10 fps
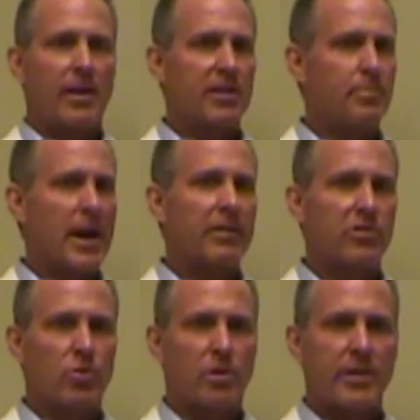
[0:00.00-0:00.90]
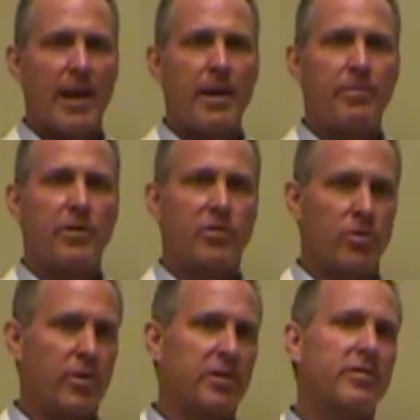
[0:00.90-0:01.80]
It's back to school time.
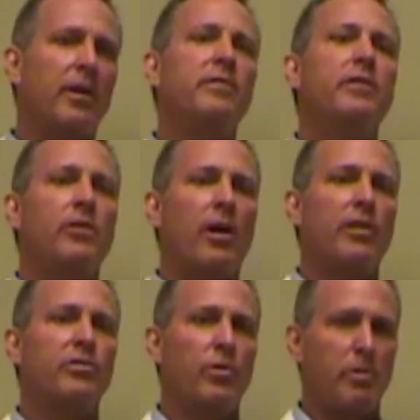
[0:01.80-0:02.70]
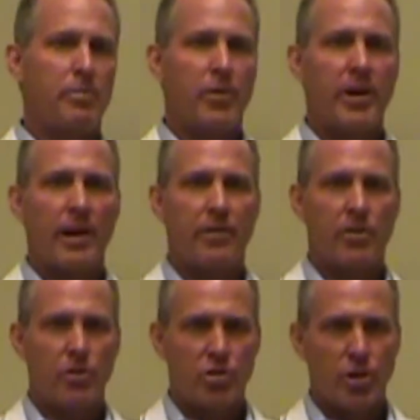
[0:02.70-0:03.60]
Soon our sons and daughters will be putting on
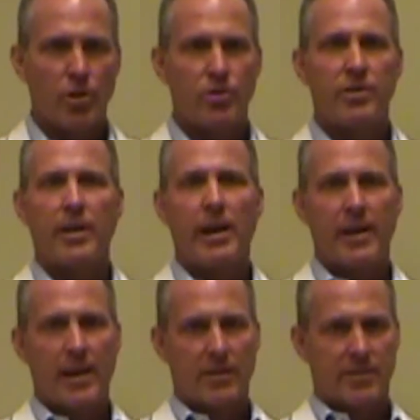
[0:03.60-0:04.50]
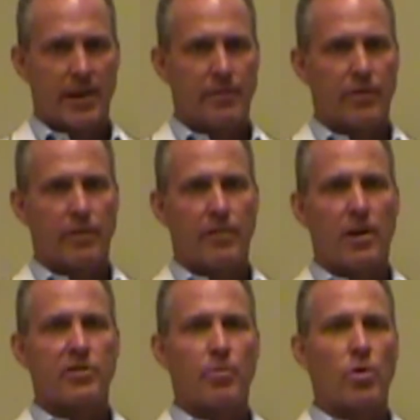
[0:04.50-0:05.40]
their new shoes and heading outside for a
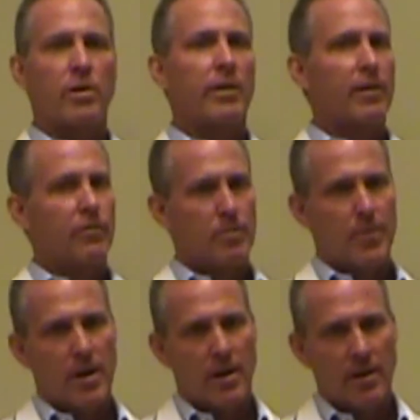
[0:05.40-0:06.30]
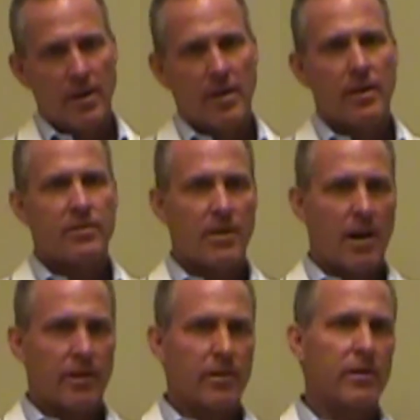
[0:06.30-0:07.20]
fall sport like football,
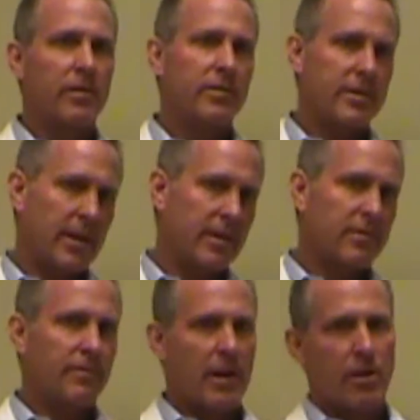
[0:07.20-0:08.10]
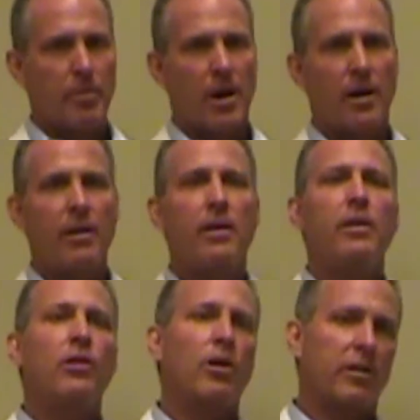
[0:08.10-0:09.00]
soccer, tennis, volleyball,
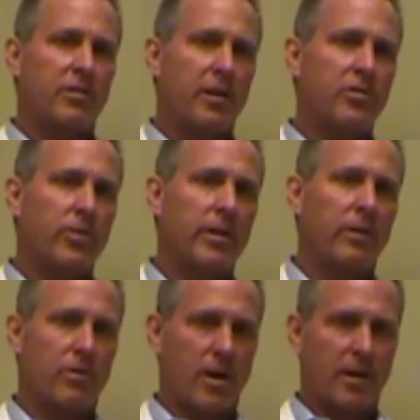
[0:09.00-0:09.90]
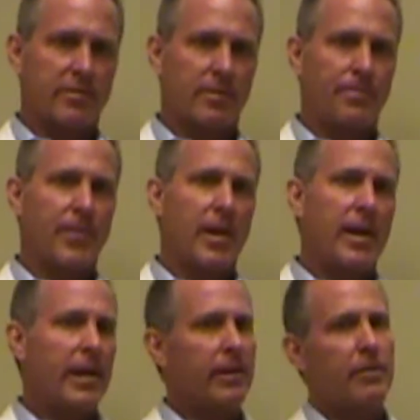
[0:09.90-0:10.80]
cross country, and lacrosse.
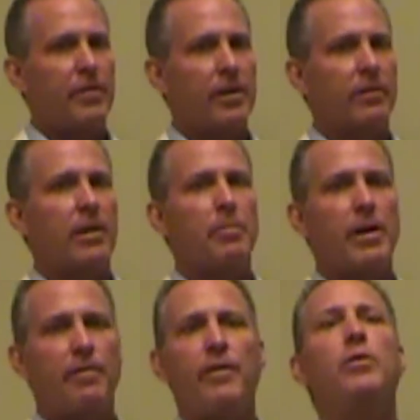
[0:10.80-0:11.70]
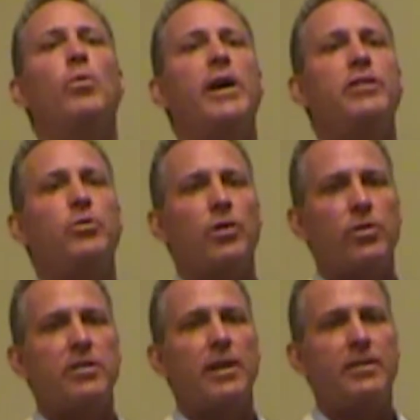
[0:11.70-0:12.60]
Hitting the field can be a fun way to
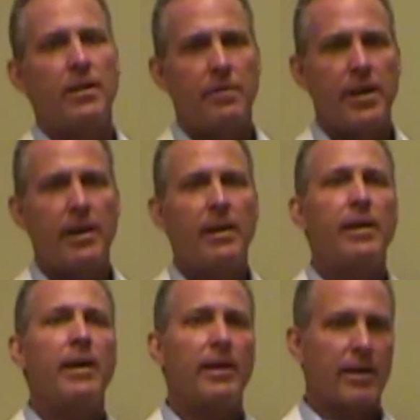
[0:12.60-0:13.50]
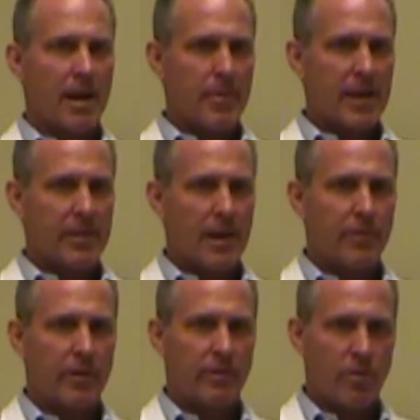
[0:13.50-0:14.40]
increase activity and combat the
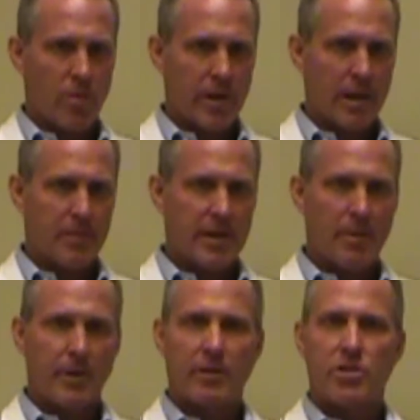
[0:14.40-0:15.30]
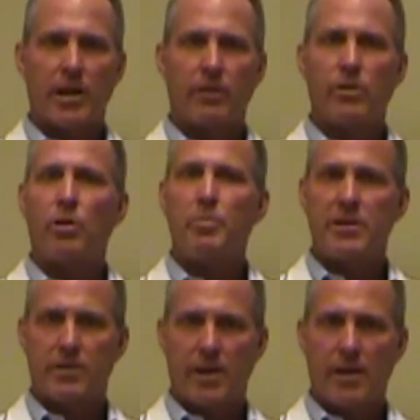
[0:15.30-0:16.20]
ever-growing epidemic of childhood
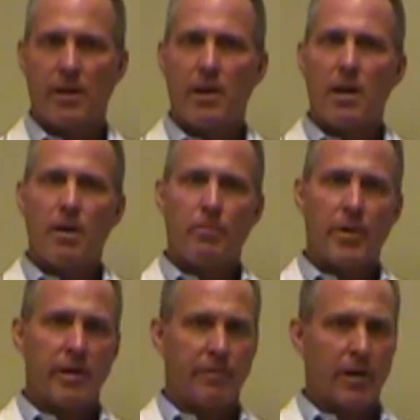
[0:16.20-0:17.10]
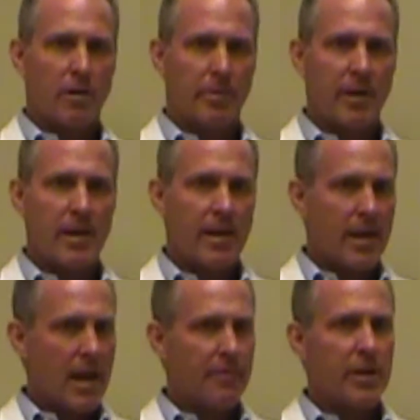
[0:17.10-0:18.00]
obesity. But invariably,
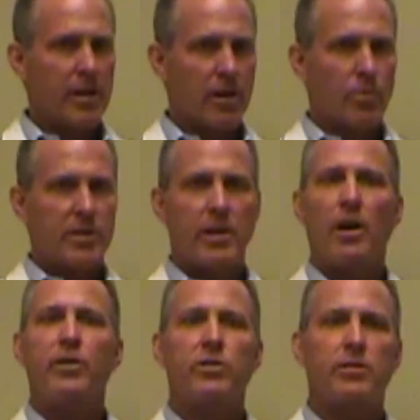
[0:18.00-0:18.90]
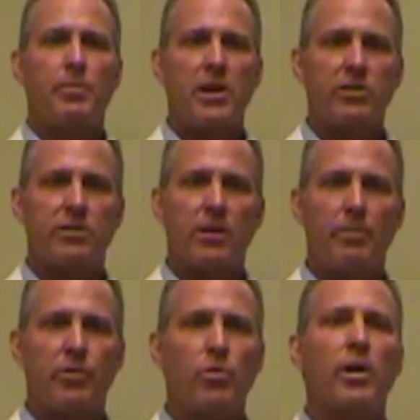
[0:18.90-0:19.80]
every year we see hundreds of patients
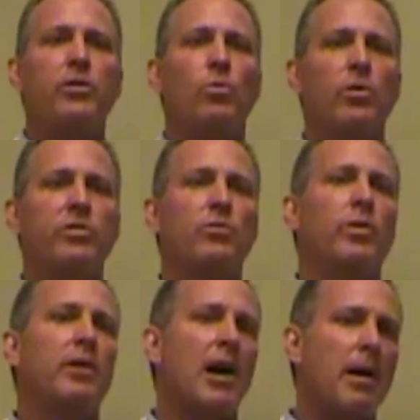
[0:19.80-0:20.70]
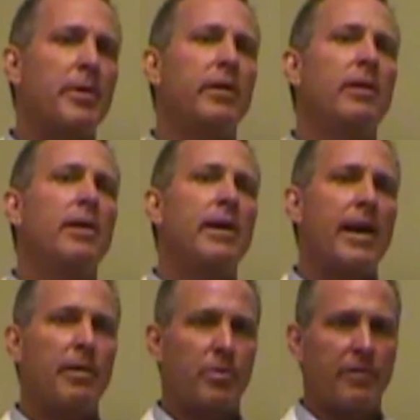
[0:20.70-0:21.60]
come through our doors with common
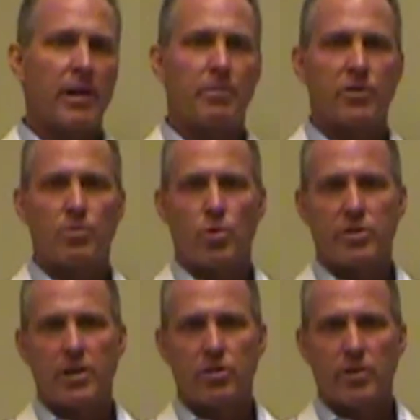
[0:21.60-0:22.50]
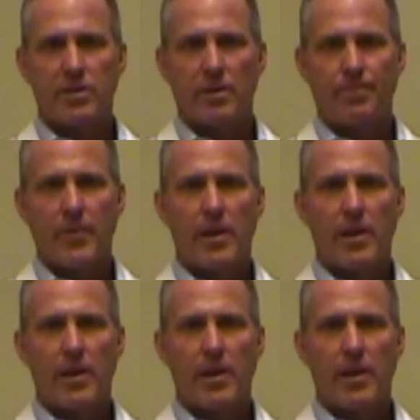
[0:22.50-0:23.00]
and preventable sports injuries.